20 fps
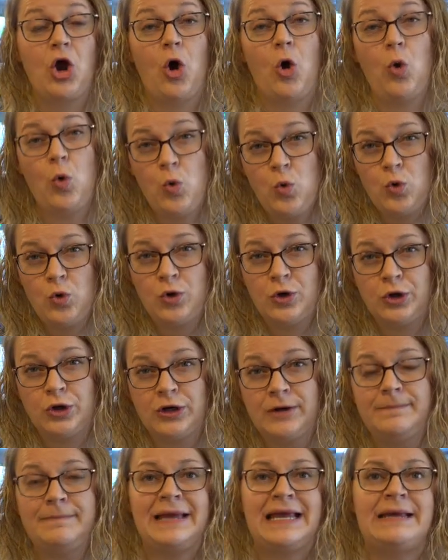
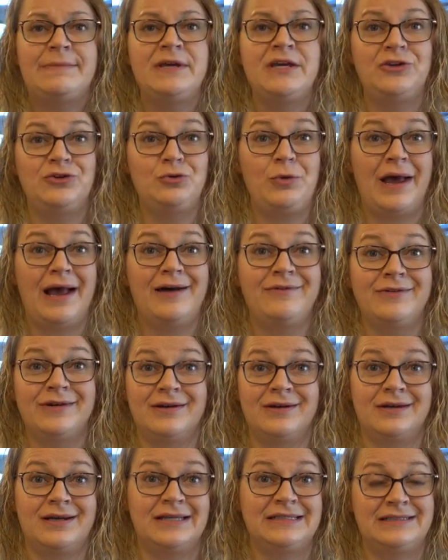Or maybe you have
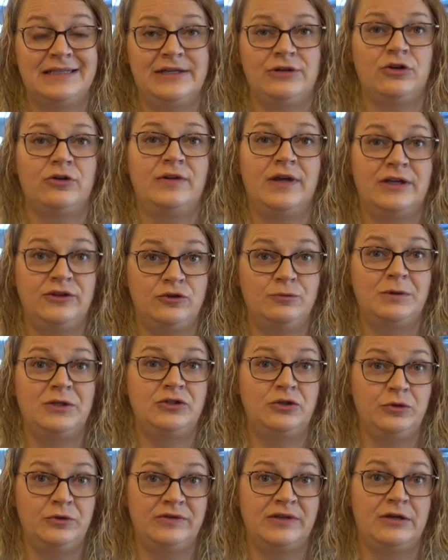a container that you've
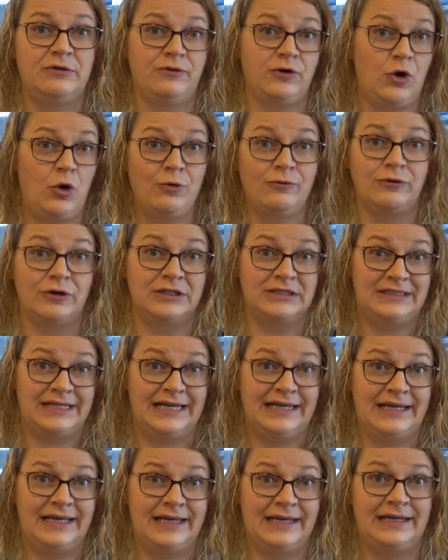been using for over a
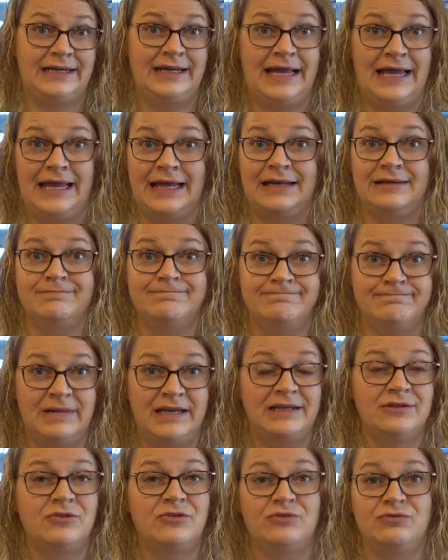decade and
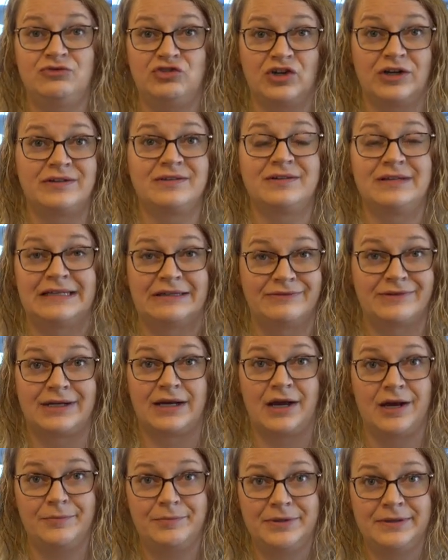it's just
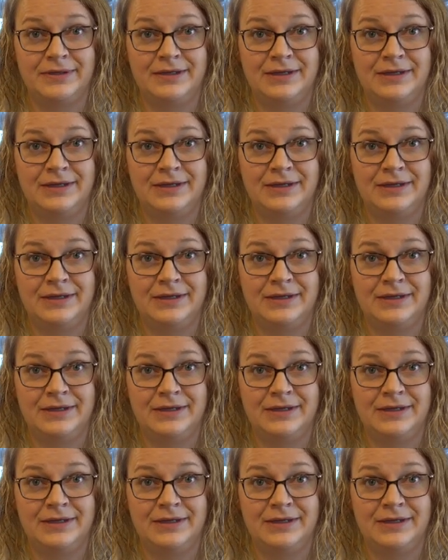given up.